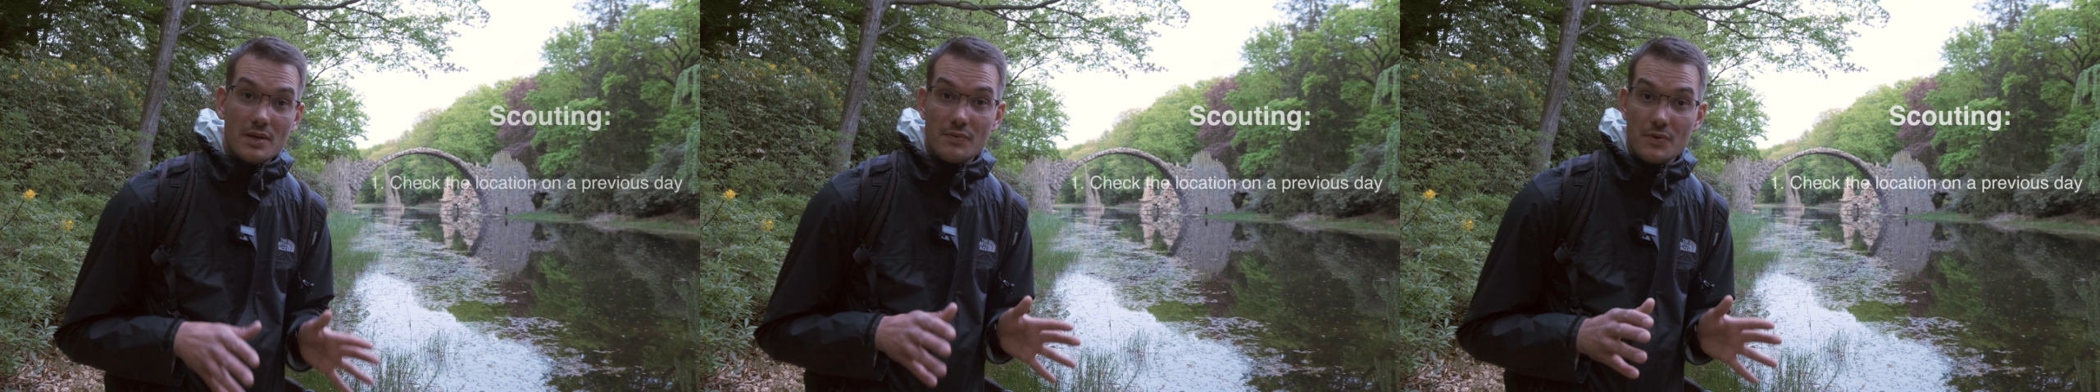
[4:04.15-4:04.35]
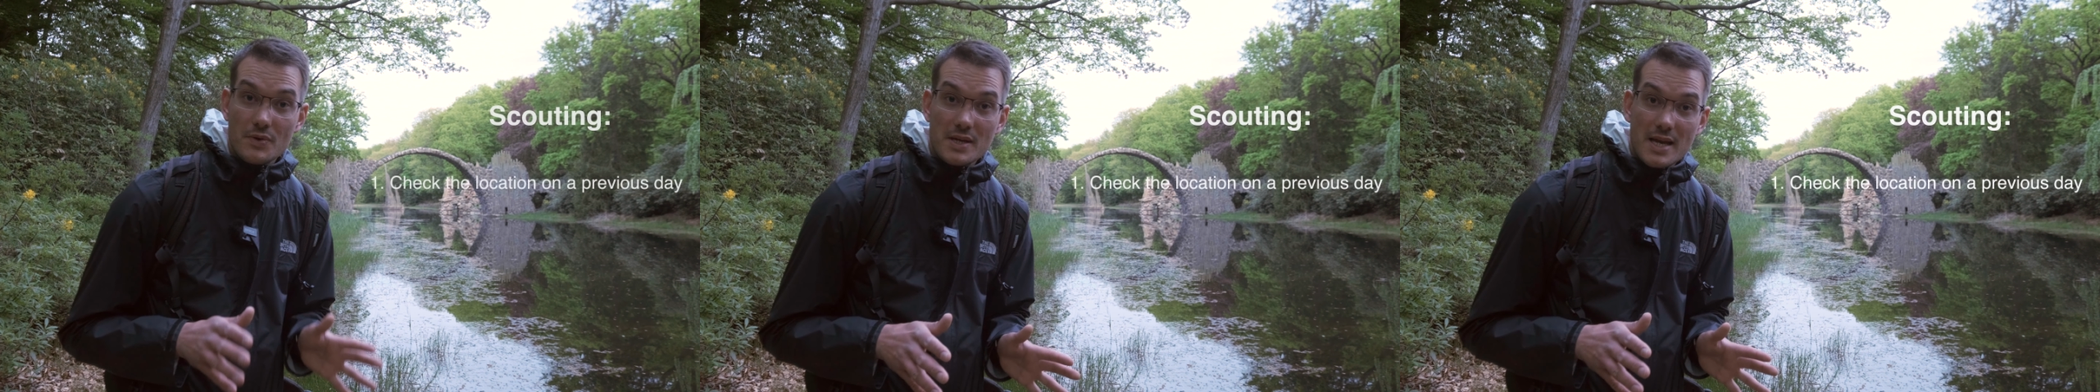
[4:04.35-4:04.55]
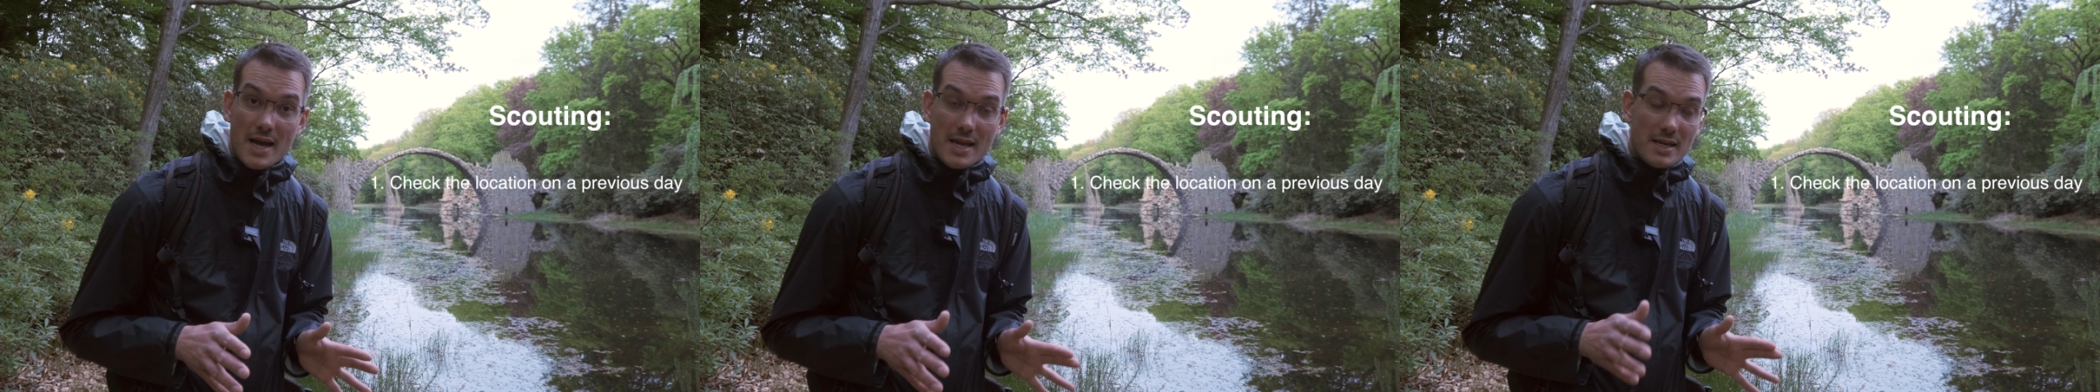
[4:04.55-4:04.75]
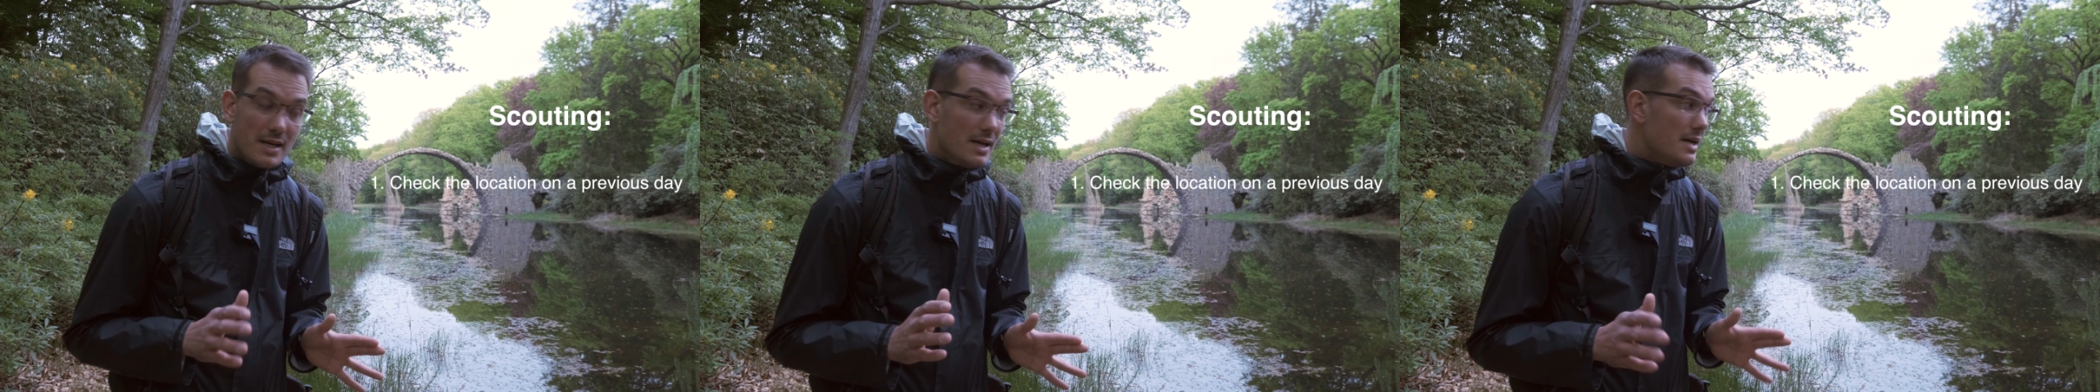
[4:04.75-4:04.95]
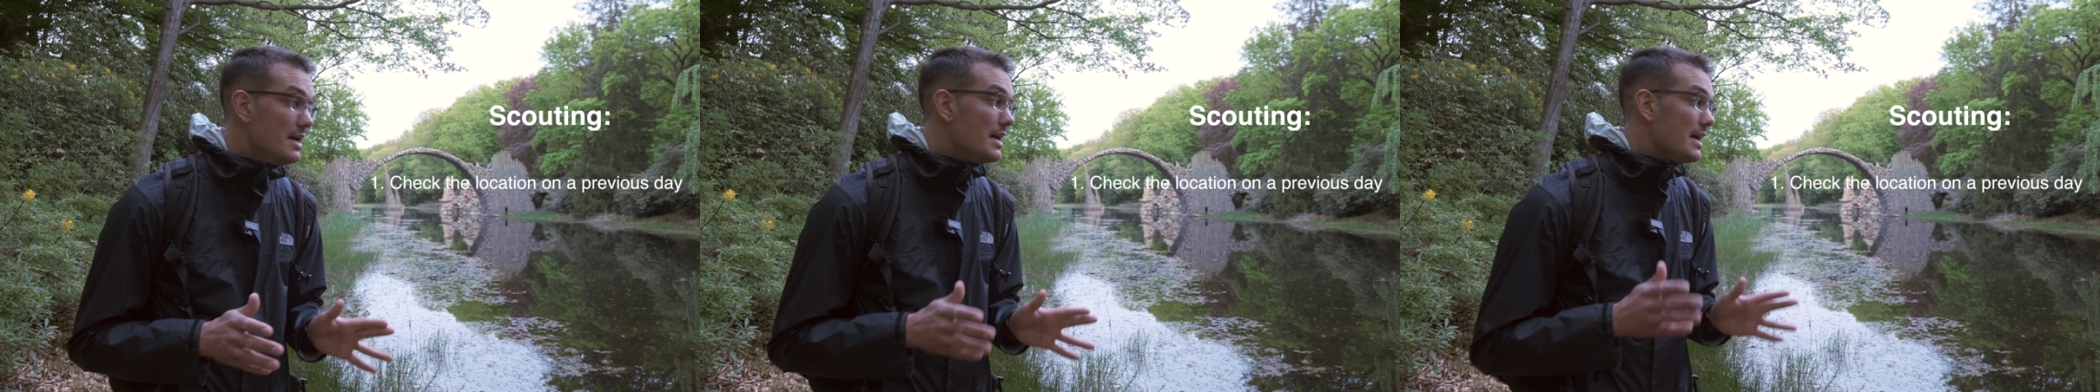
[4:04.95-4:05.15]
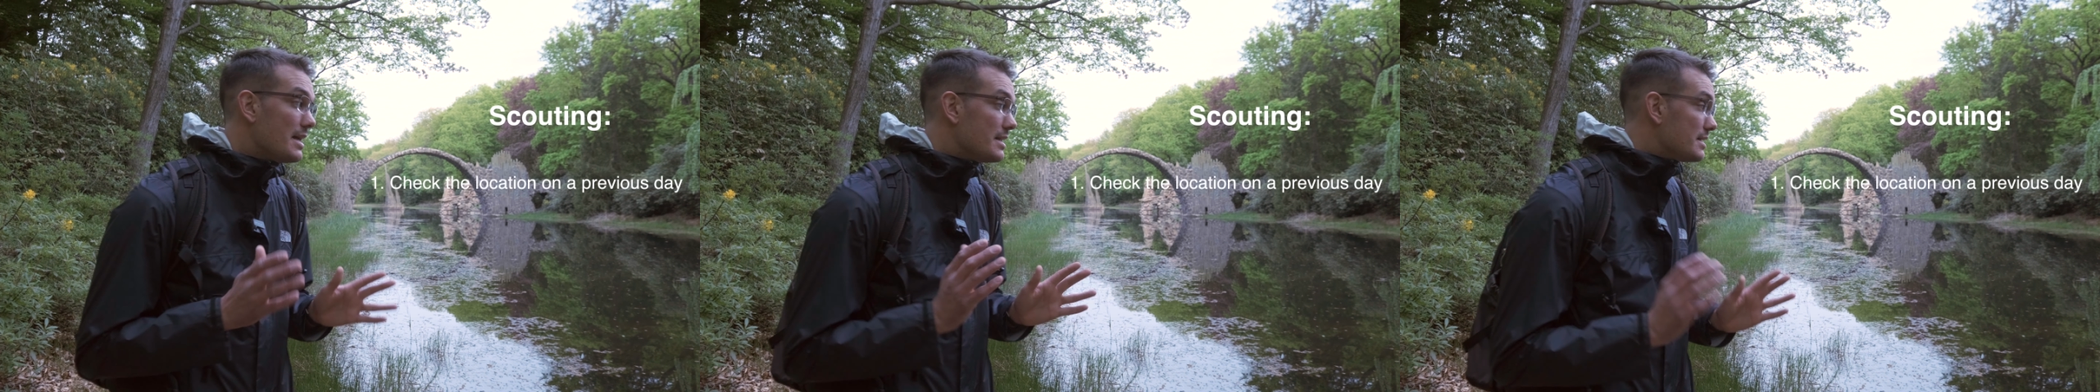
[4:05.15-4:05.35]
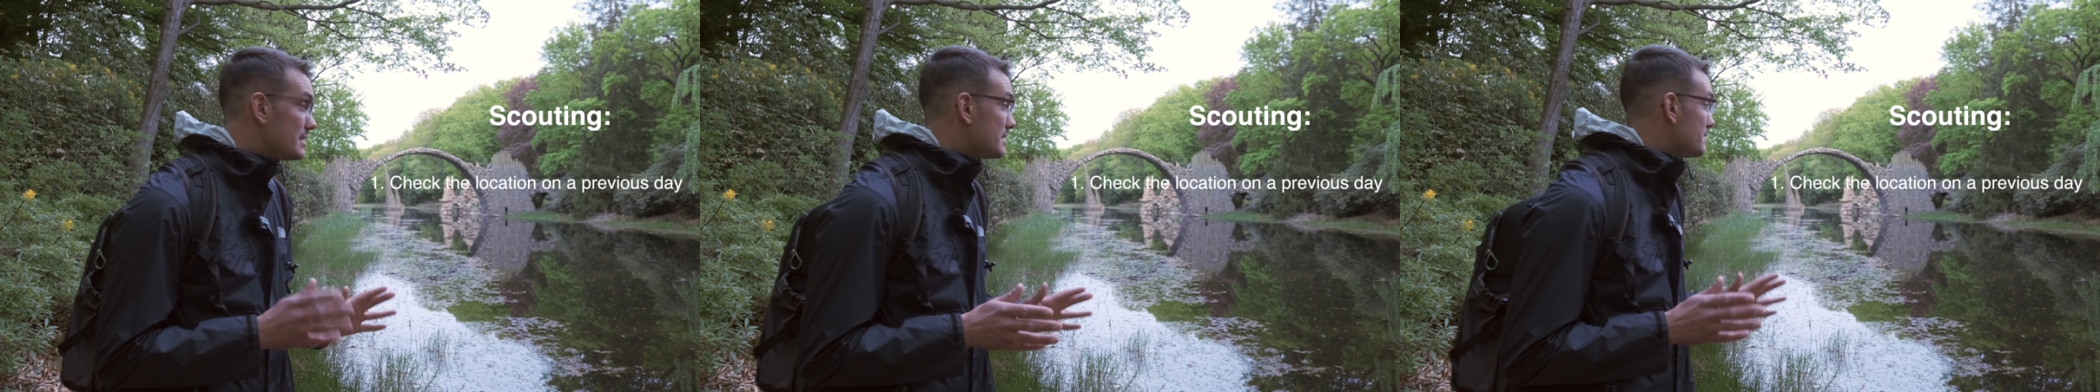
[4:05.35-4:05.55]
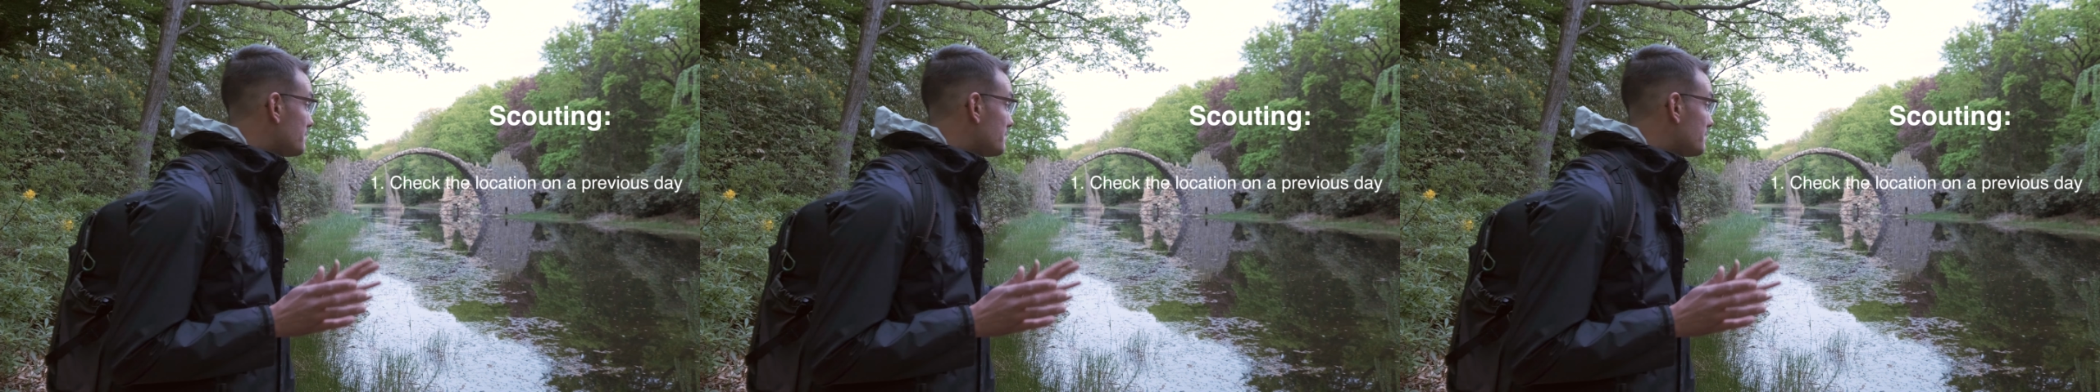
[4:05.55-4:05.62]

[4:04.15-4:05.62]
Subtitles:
you can, and then